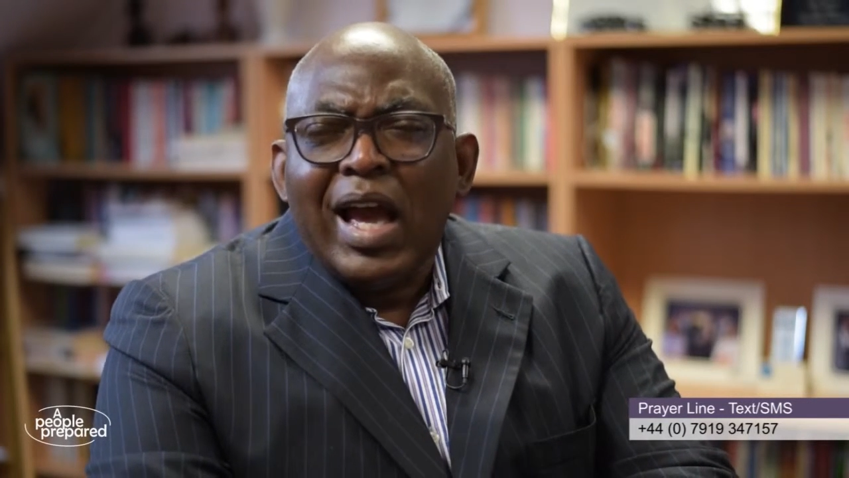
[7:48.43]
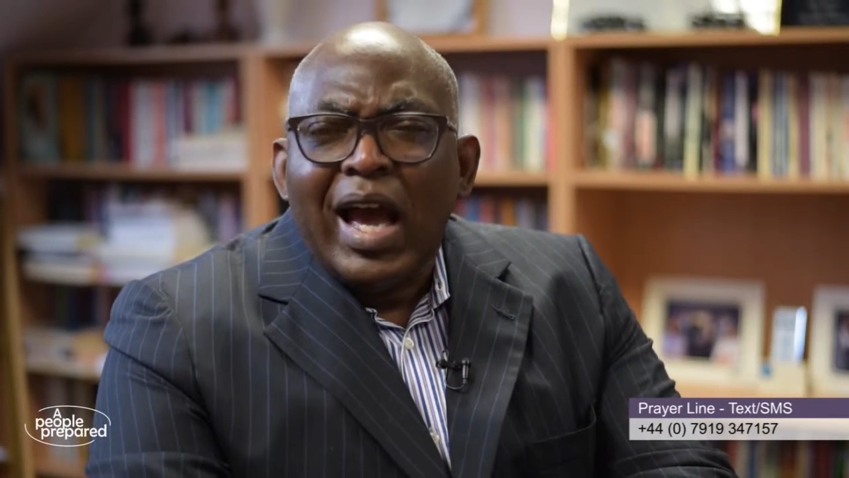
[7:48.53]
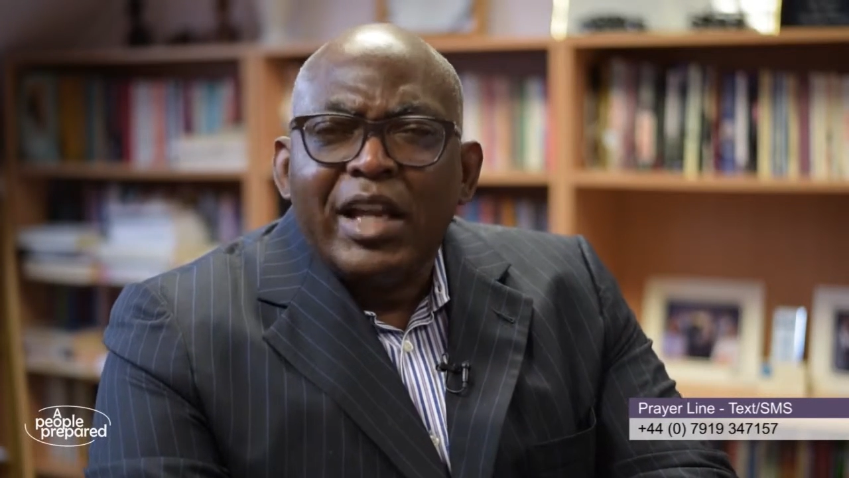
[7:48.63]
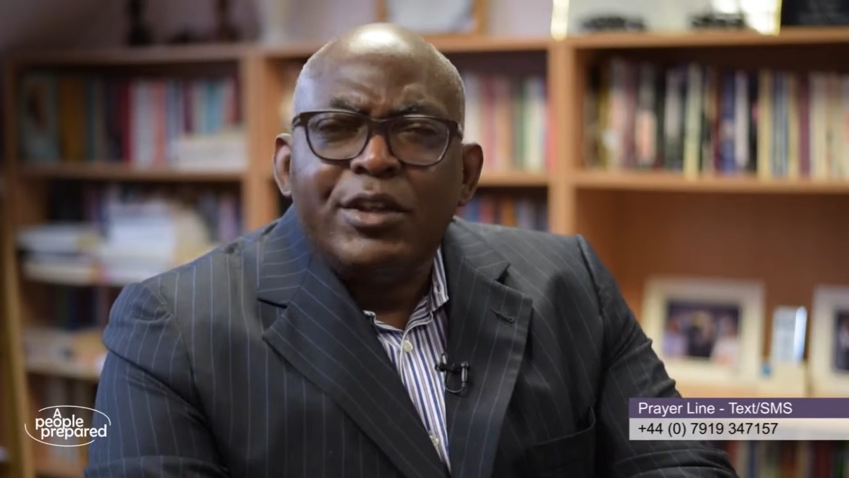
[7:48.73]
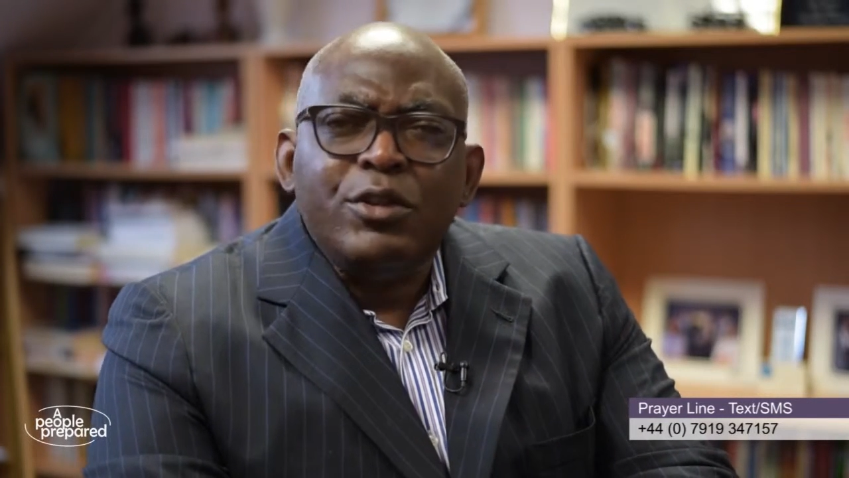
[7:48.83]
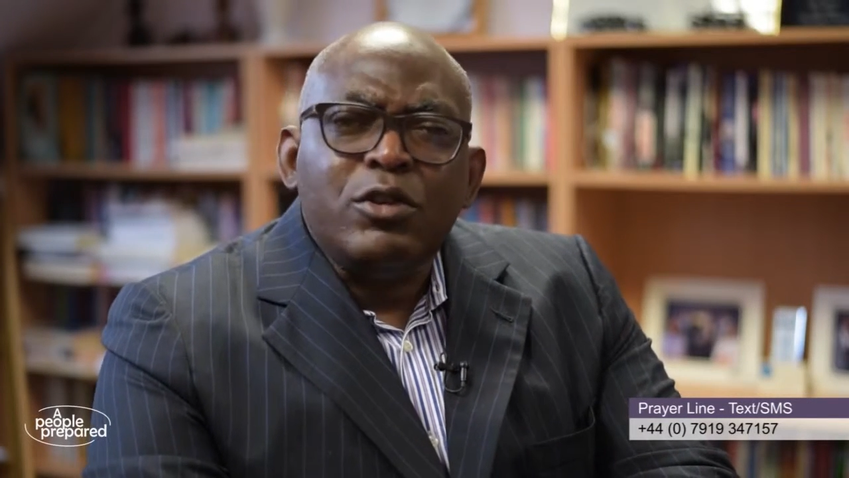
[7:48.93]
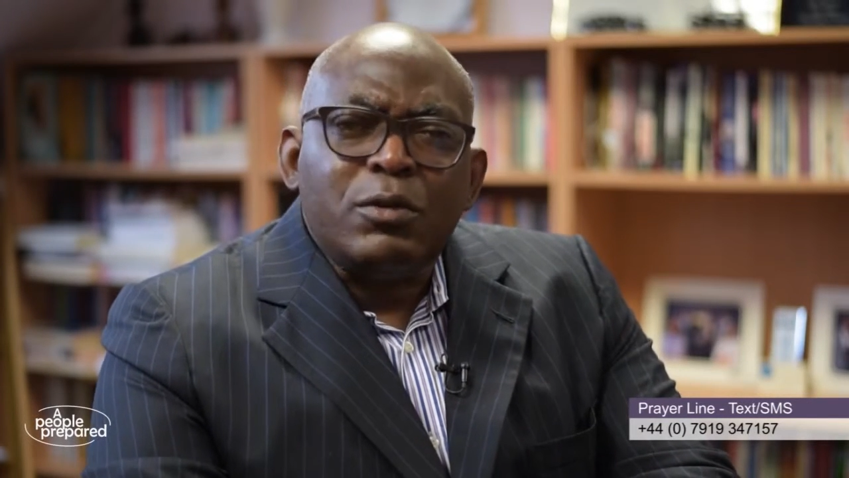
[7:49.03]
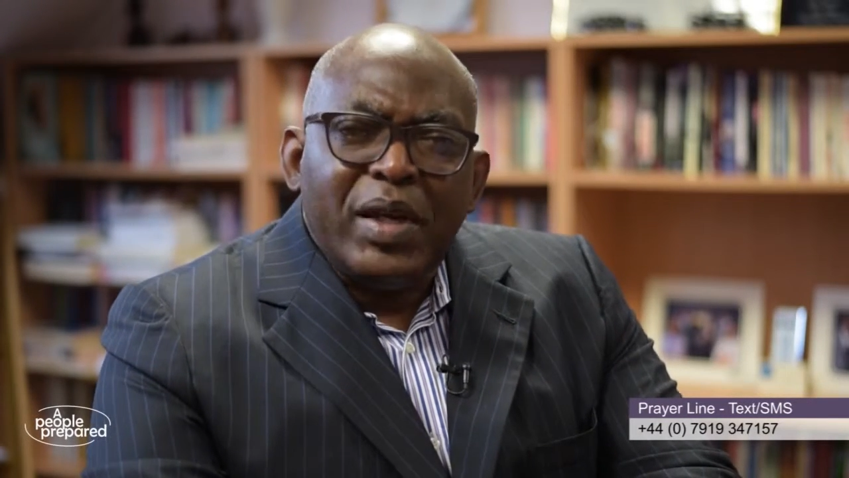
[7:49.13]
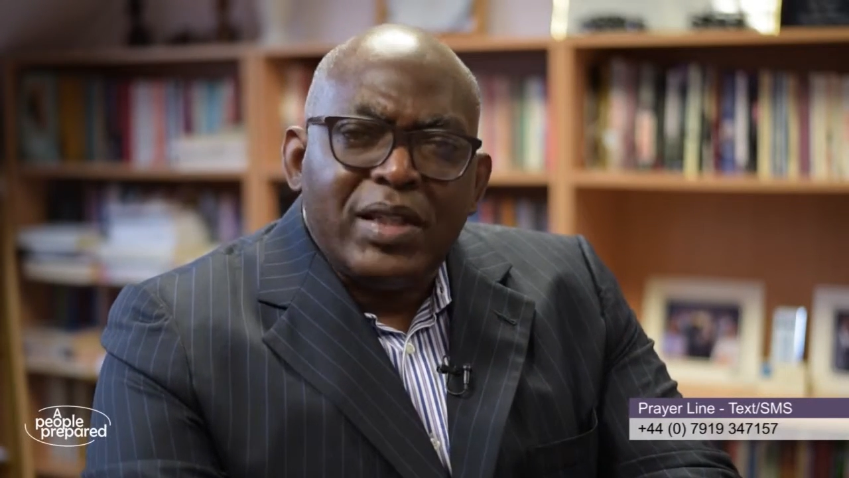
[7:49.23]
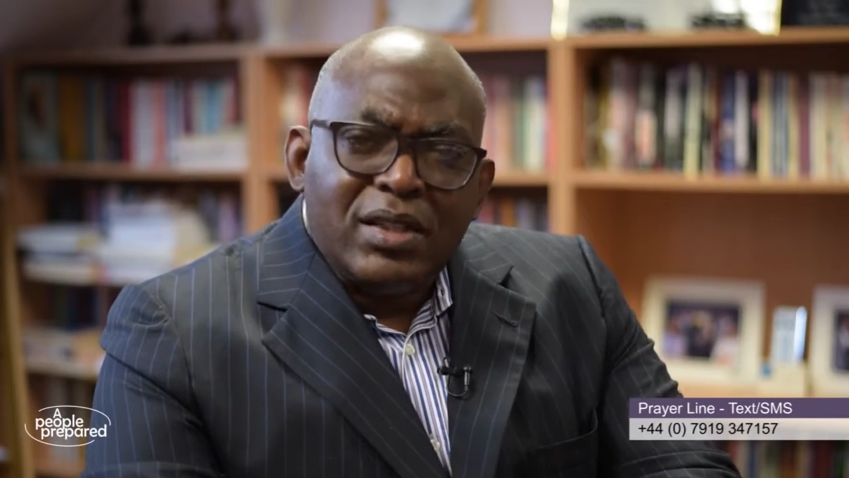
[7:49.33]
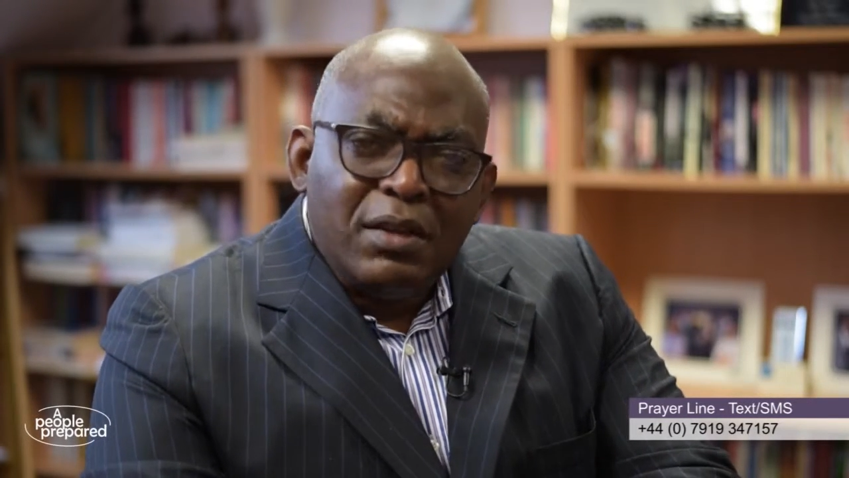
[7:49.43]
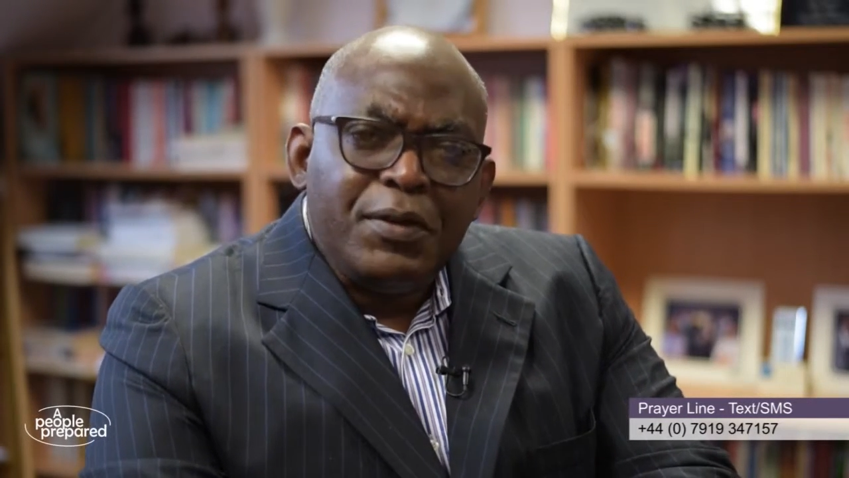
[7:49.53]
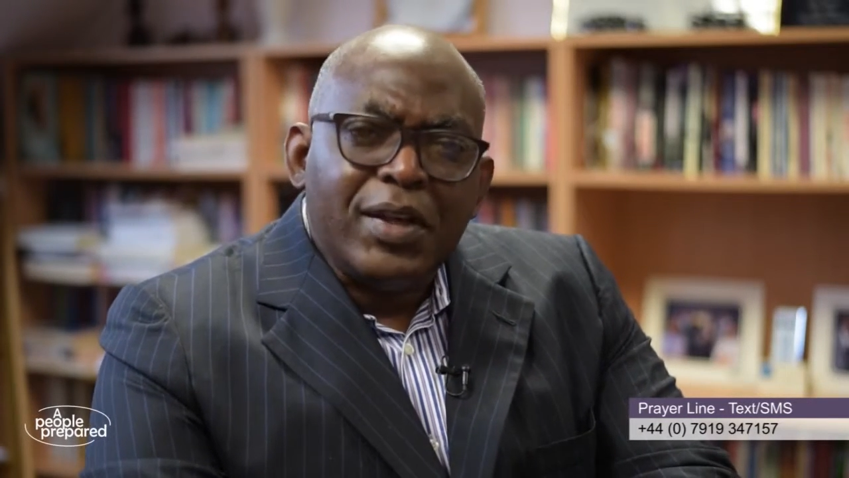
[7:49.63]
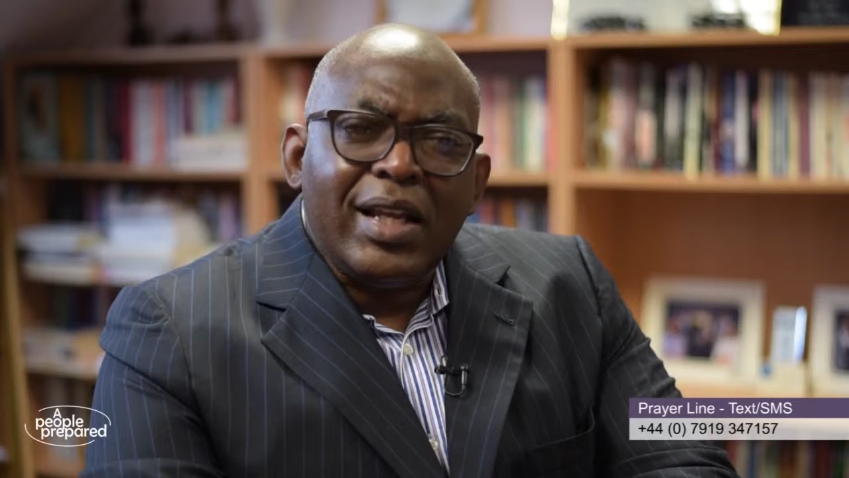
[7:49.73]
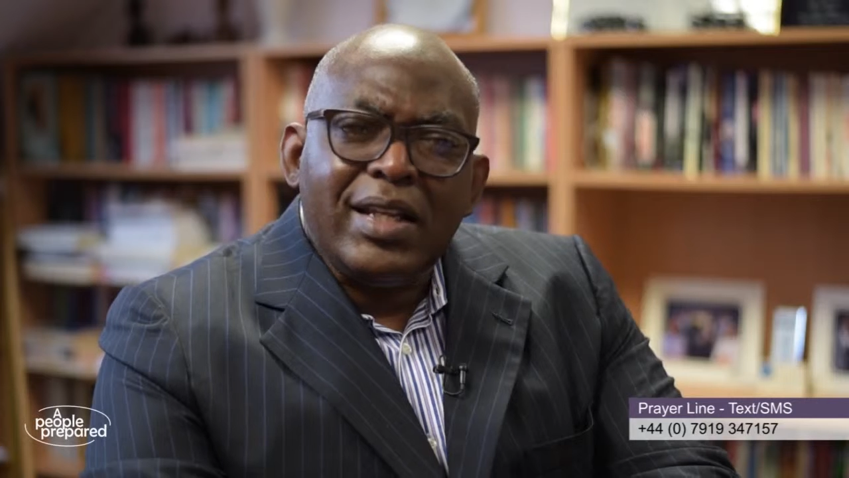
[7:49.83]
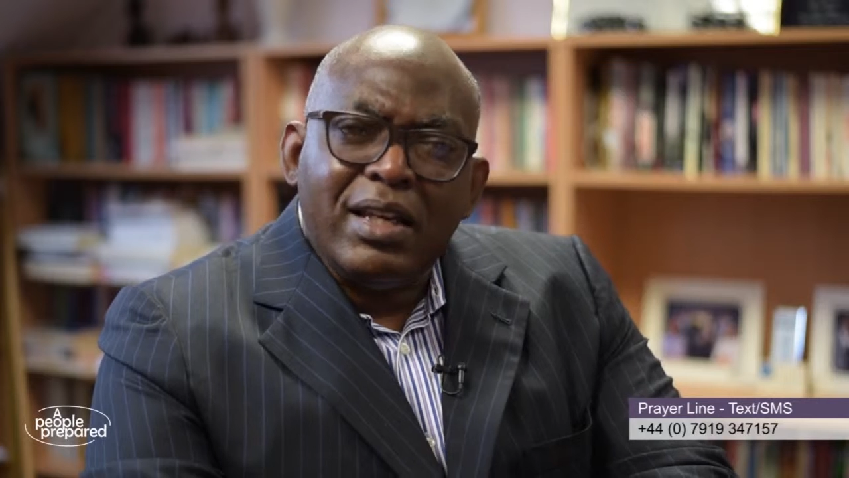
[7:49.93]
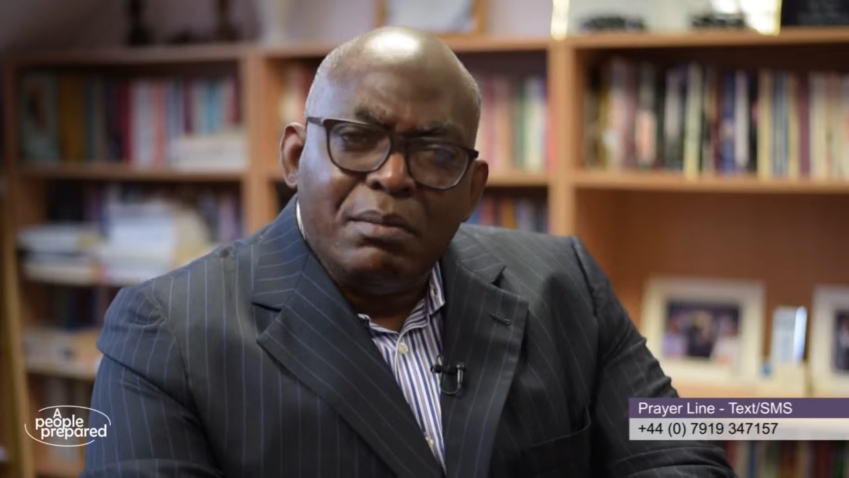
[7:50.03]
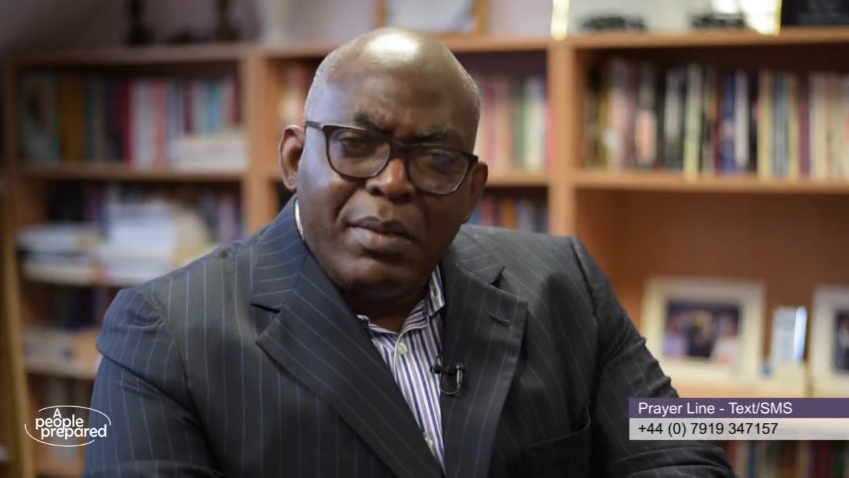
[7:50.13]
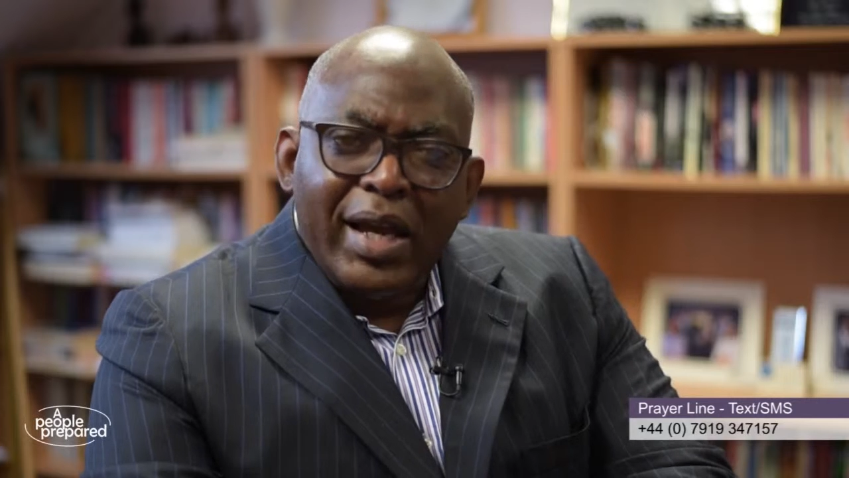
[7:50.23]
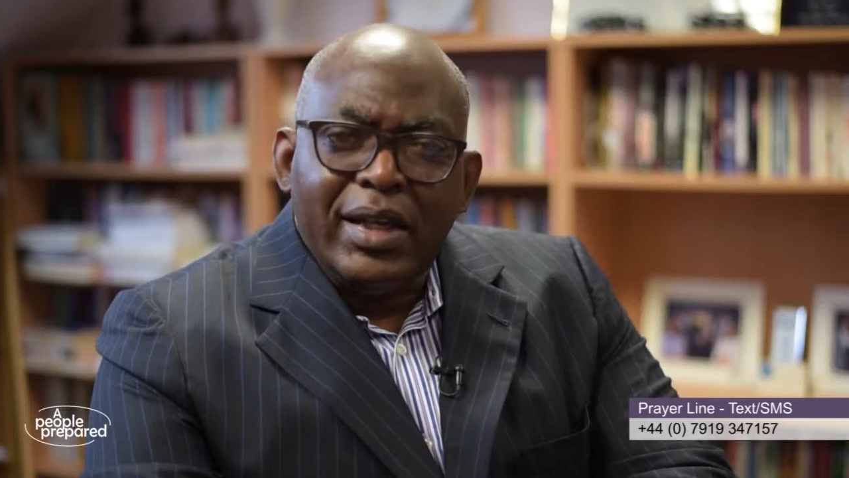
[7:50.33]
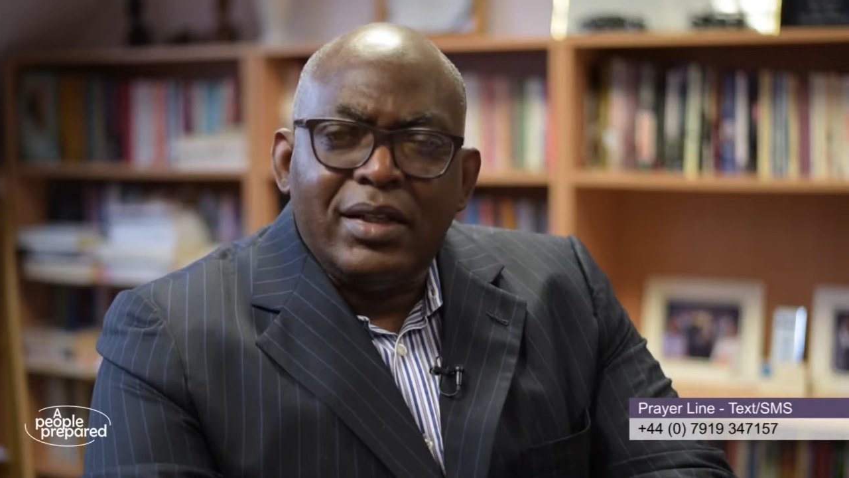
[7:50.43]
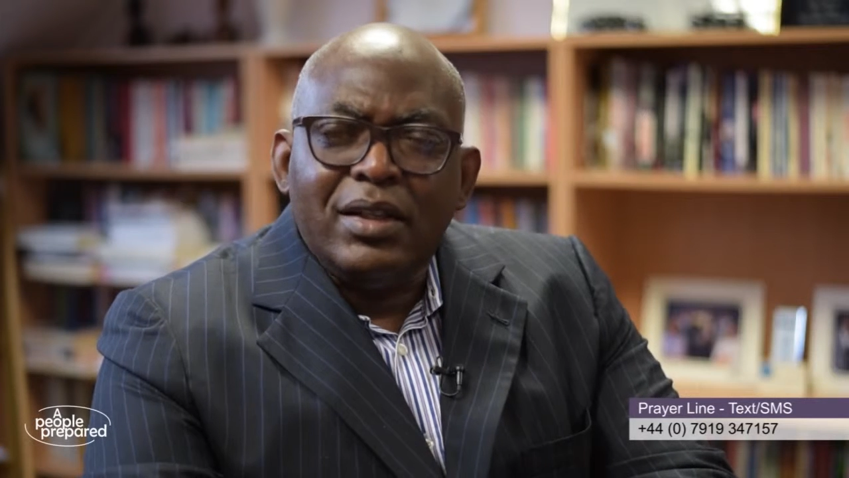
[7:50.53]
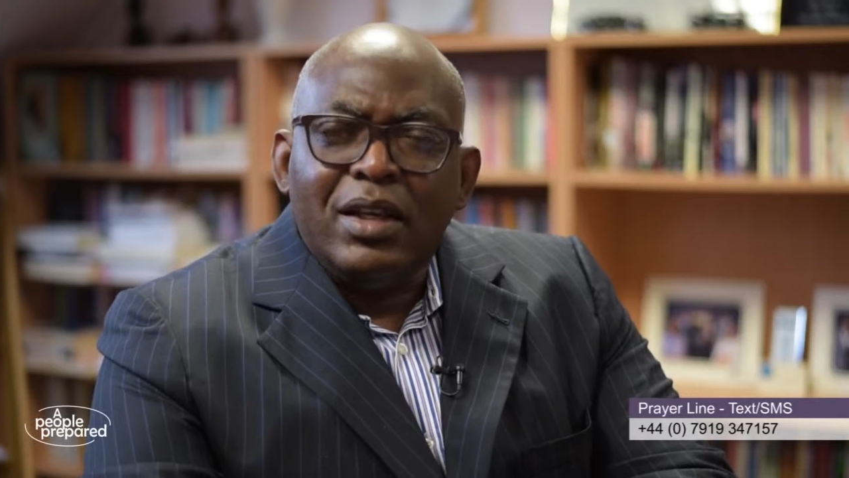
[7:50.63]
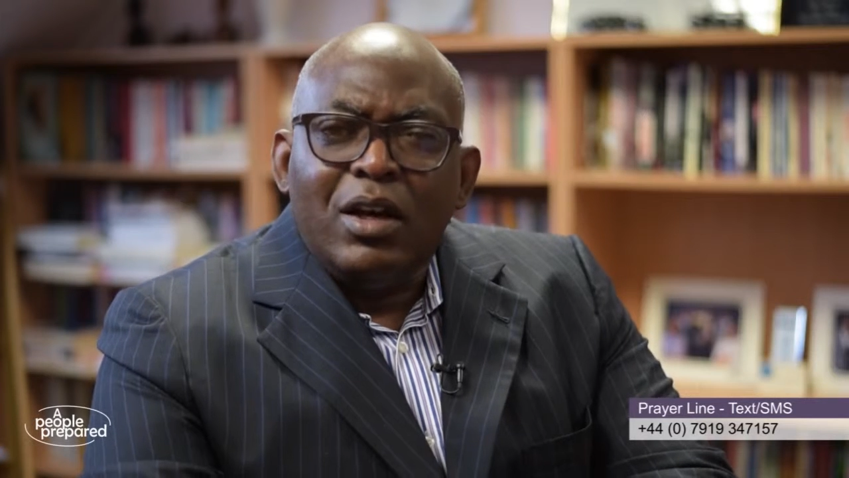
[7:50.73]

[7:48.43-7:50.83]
had you specifically in mind